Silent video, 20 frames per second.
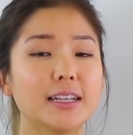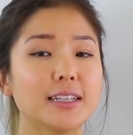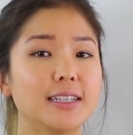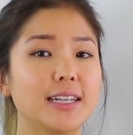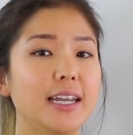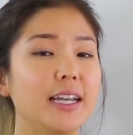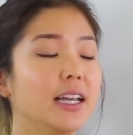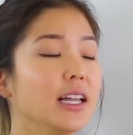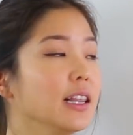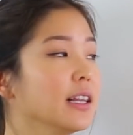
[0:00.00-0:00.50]

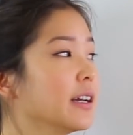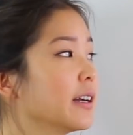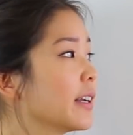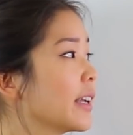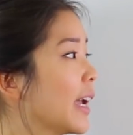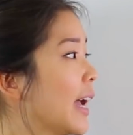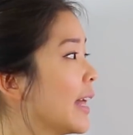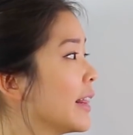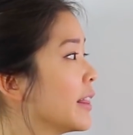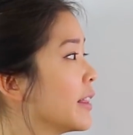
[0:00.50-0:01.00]
Take a
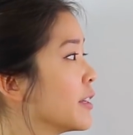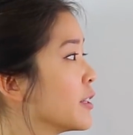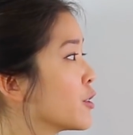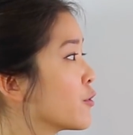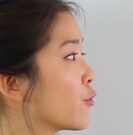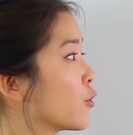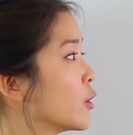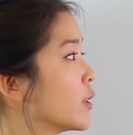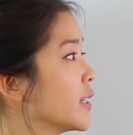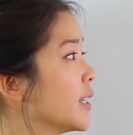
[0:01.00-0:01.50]
look at this
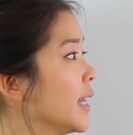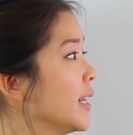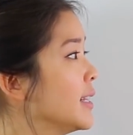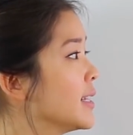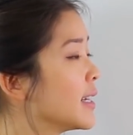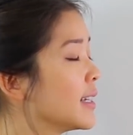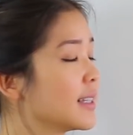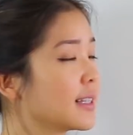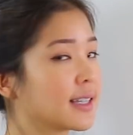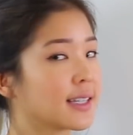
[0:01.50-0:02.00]
first
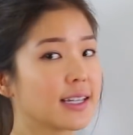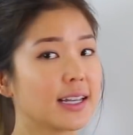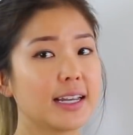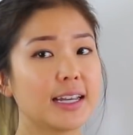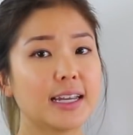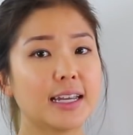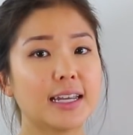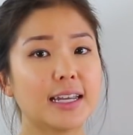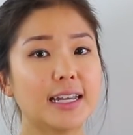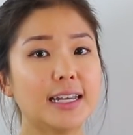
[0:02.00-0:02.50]
sentence.
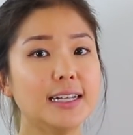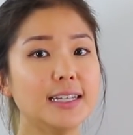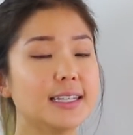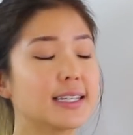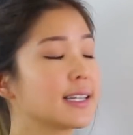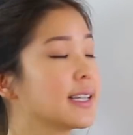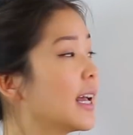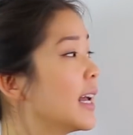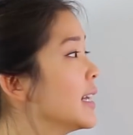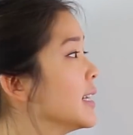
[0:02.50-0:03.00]
It
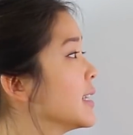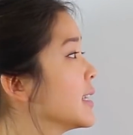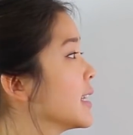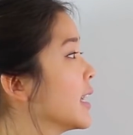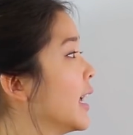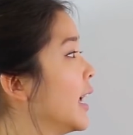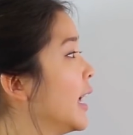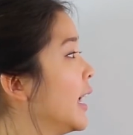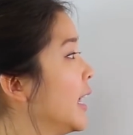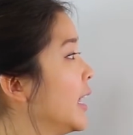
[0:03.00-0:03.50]
says,
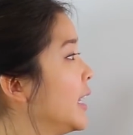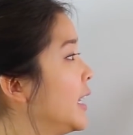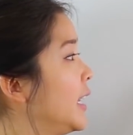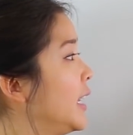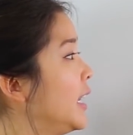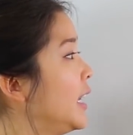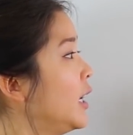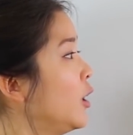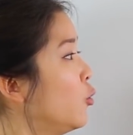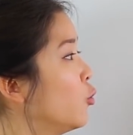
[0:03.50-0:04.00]

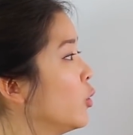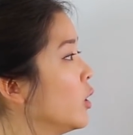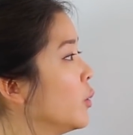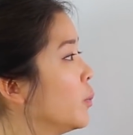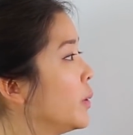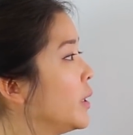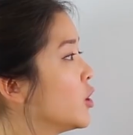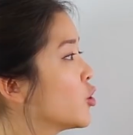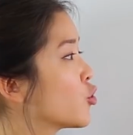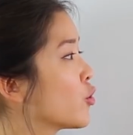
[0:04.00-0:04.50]
he will
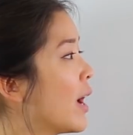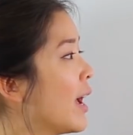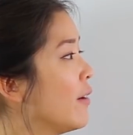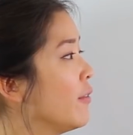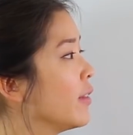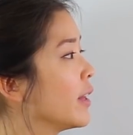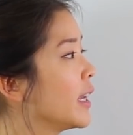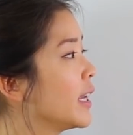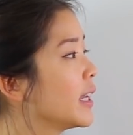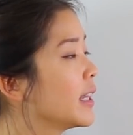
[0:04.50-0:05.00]
be
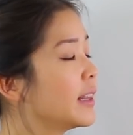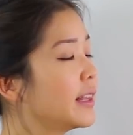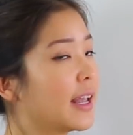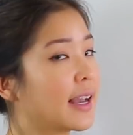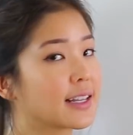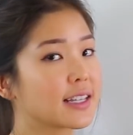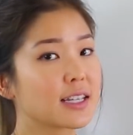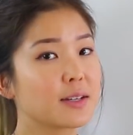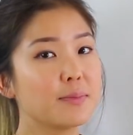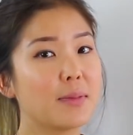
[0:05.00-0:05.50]
traveling
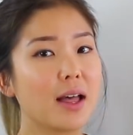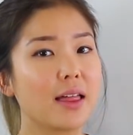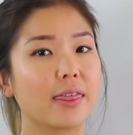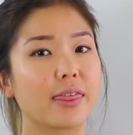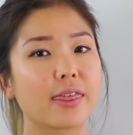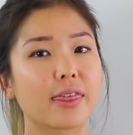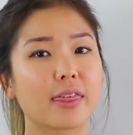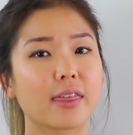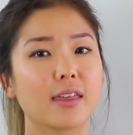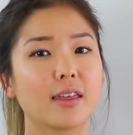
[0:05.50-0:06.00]
next
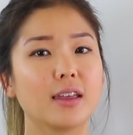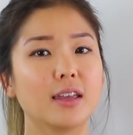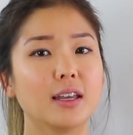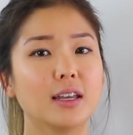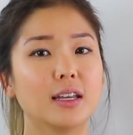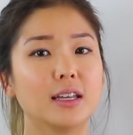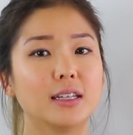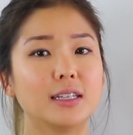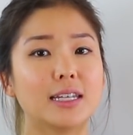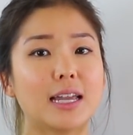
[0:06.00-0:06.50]
month.
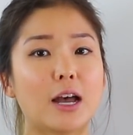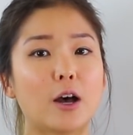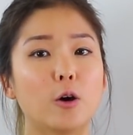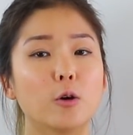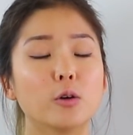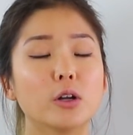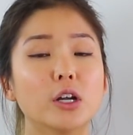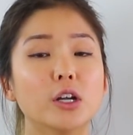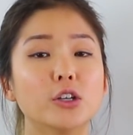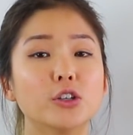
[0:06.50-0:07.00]

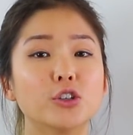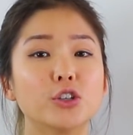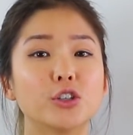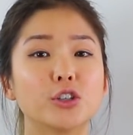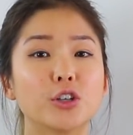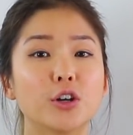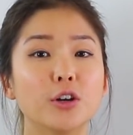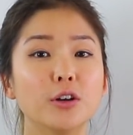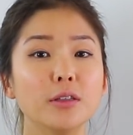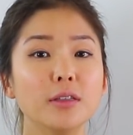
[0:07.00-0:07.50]
Now, to
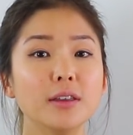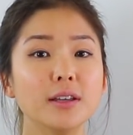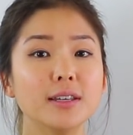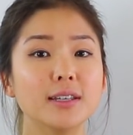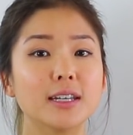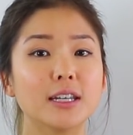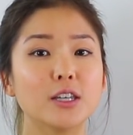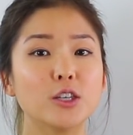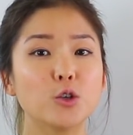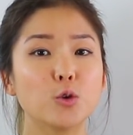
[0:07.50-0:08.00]
turn
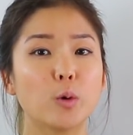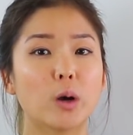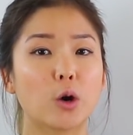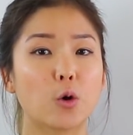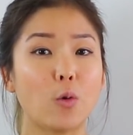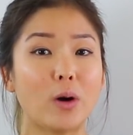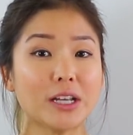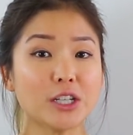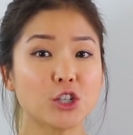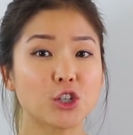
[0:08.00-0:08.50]
this into a
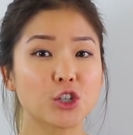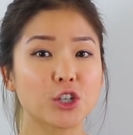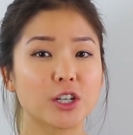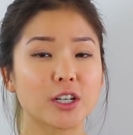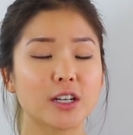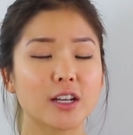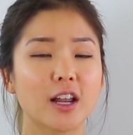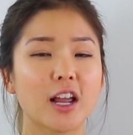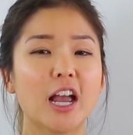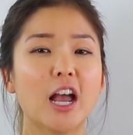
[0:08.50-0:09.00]

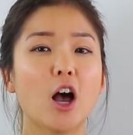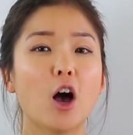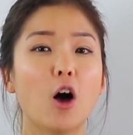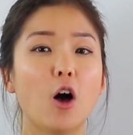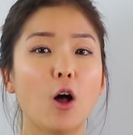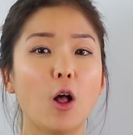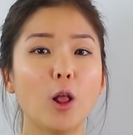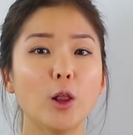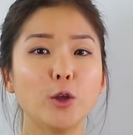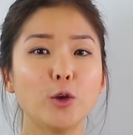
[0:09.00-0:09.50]
question,
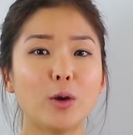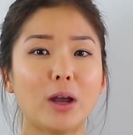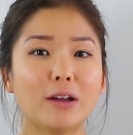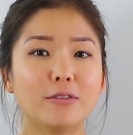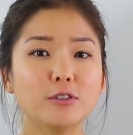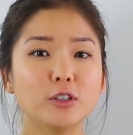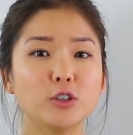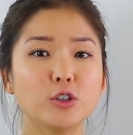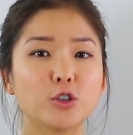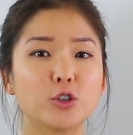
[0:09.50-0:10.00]
all you
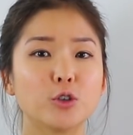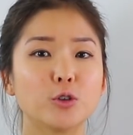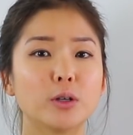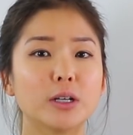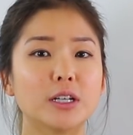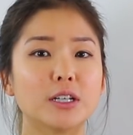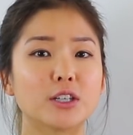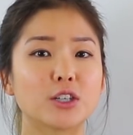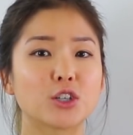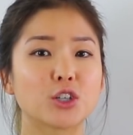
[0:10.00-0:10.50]
have to do
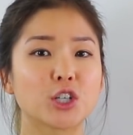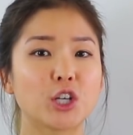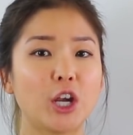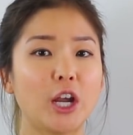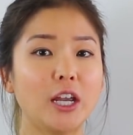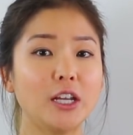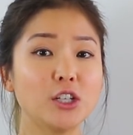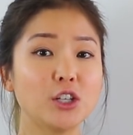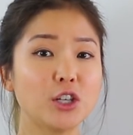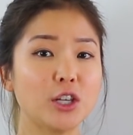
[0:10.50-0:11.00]
is
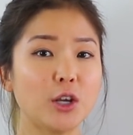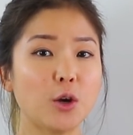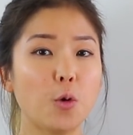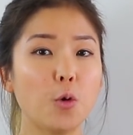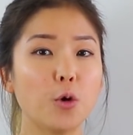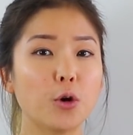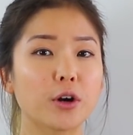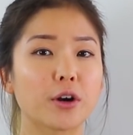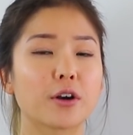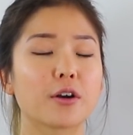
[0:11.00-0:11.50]
change the
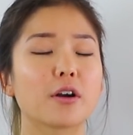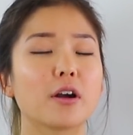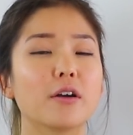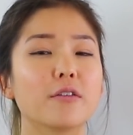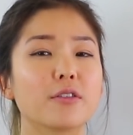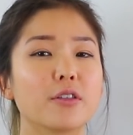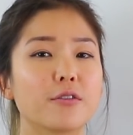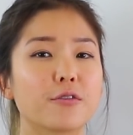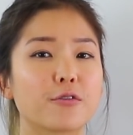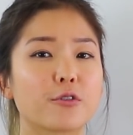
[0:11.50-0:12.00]
order
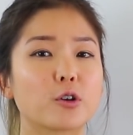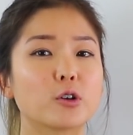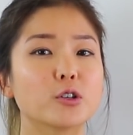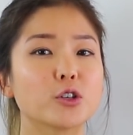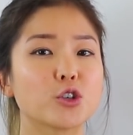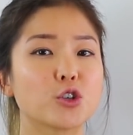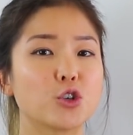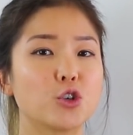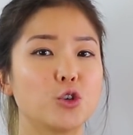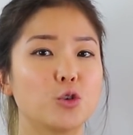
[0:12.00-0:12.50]
of the
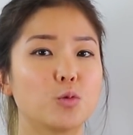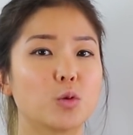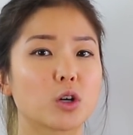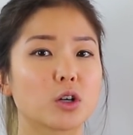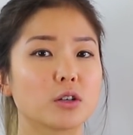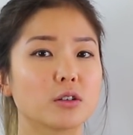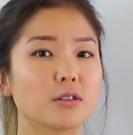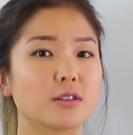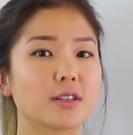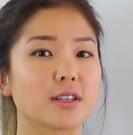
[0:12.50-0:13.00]
first two
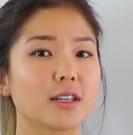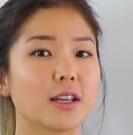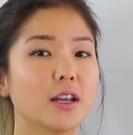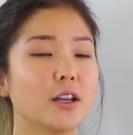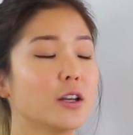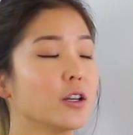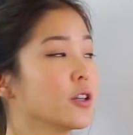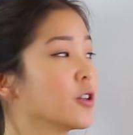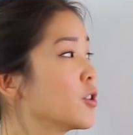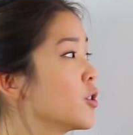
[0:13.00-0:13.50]
words.
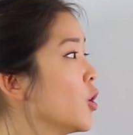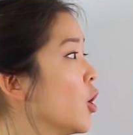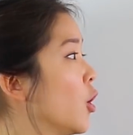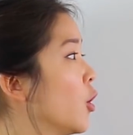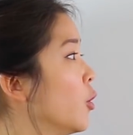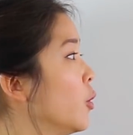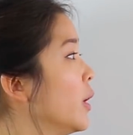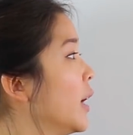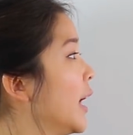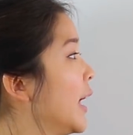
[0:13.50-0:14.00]

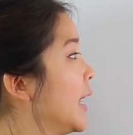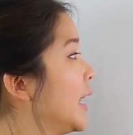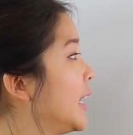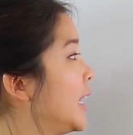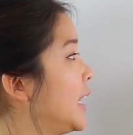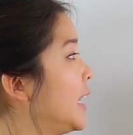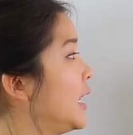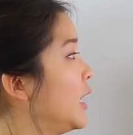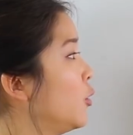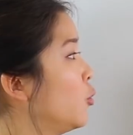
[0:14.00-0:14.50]
So,
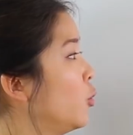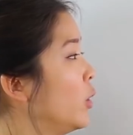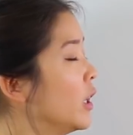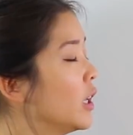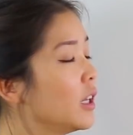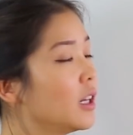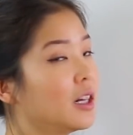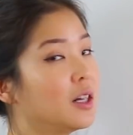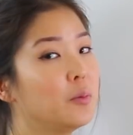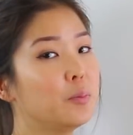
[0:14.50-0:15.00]
he
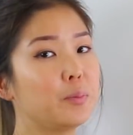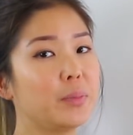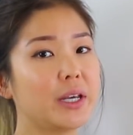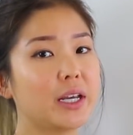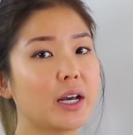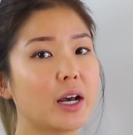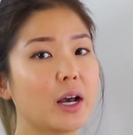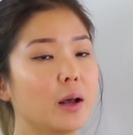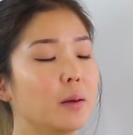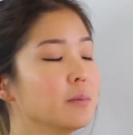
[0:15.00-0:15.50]
will
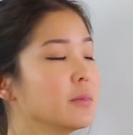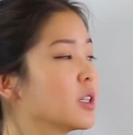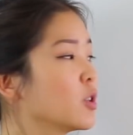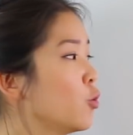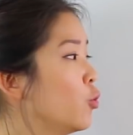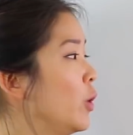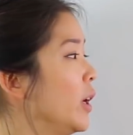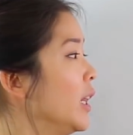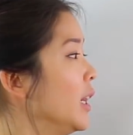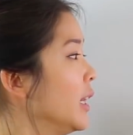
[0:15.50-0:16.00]
becomes
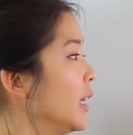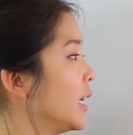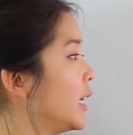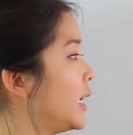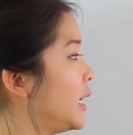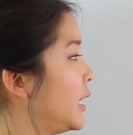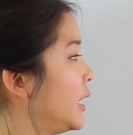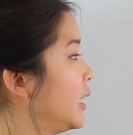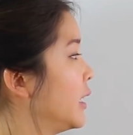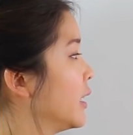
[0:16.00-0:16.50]
will
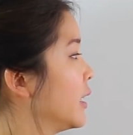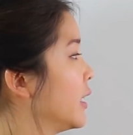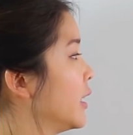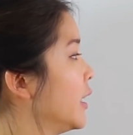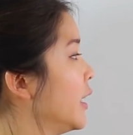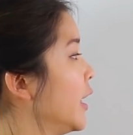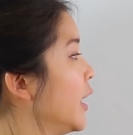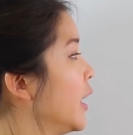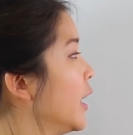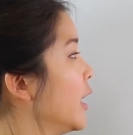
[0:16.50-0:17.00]
he.
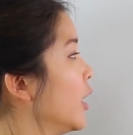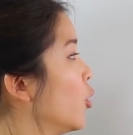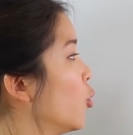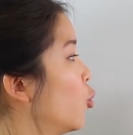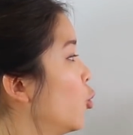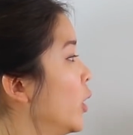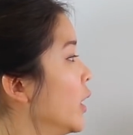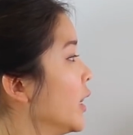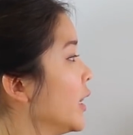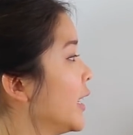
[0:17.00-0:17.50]

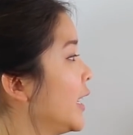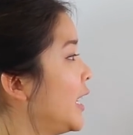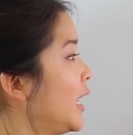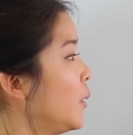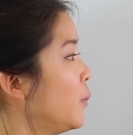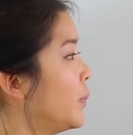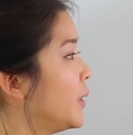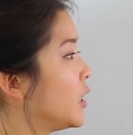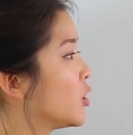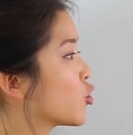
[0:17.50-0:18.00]
Will
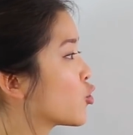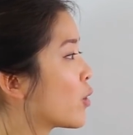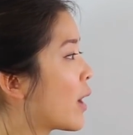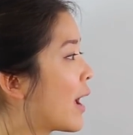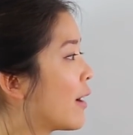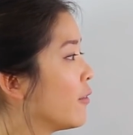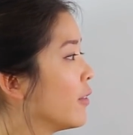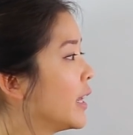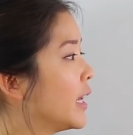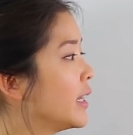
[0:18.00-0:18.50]
he be
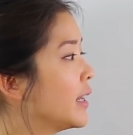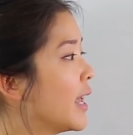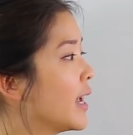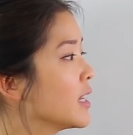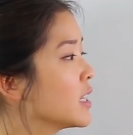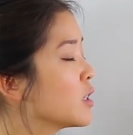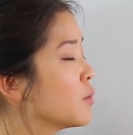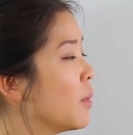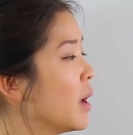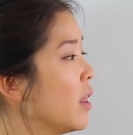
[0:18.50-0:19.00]
traveling
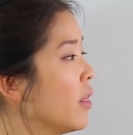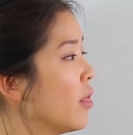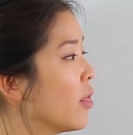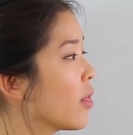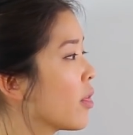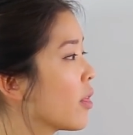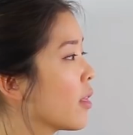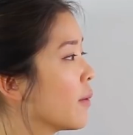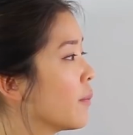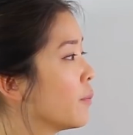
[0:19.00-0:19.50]
next
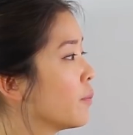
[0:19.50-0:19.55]
month?